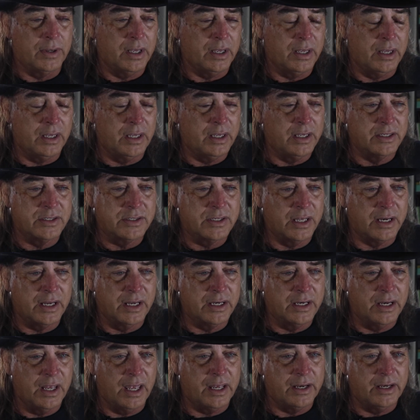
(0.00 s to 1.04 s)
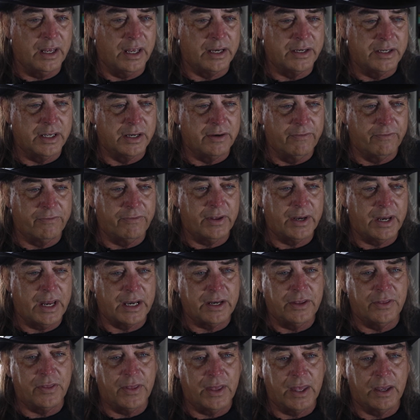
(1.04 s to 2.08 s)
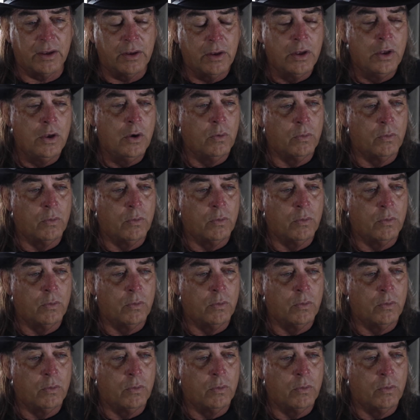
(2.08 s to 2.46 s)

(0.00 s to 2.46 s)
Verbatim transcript: He said it, it, it, didn't fit anything.